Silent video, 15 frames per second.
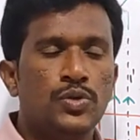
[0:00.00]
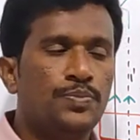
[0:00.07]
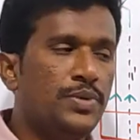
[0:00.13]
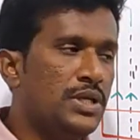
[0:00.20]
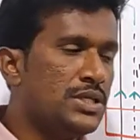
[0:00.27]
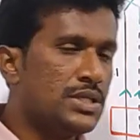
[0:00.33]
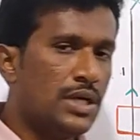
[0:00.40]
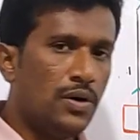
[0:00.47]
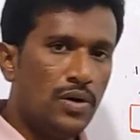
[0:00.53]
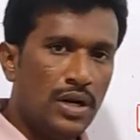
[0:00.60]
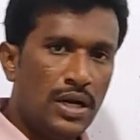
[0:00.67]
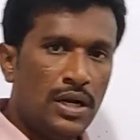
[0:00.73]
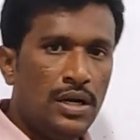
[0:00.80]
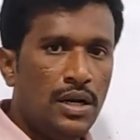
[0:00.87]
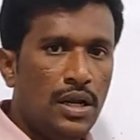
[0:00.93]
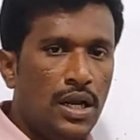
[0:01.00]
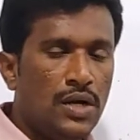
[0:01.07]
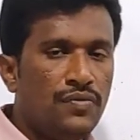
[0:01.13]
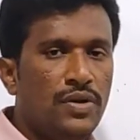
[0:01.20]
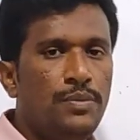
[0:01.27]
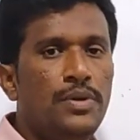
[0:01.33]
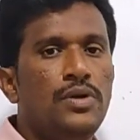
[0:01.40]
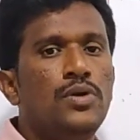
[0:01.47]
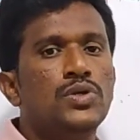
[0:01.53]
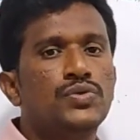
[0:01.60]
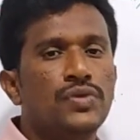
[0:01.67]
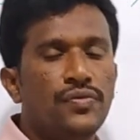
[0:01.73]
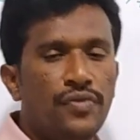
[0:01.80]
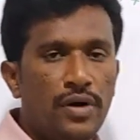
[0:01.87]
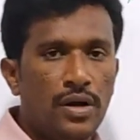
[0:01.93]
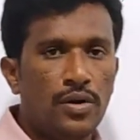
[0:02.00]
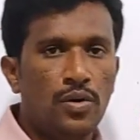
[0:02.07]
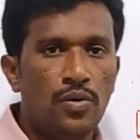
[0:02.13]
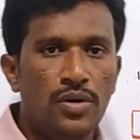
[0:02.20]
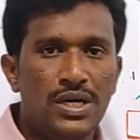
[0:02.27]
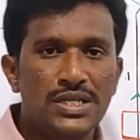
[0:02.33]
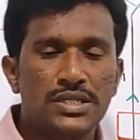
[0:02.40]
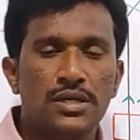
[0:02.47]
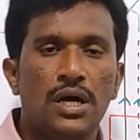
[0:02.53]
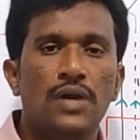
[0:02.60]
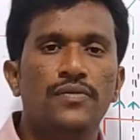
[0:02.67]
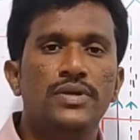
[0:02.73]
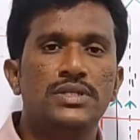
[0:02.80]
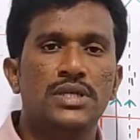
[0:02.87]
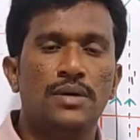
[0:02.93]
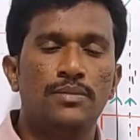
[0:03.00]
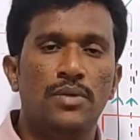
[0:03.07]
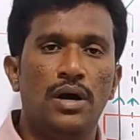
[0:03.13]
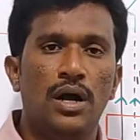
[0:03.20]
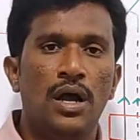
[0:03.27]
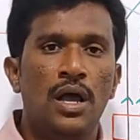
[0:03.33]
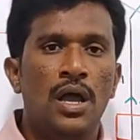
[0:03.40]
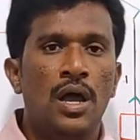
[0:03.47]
So please try to learn. It will be useful for you in solving some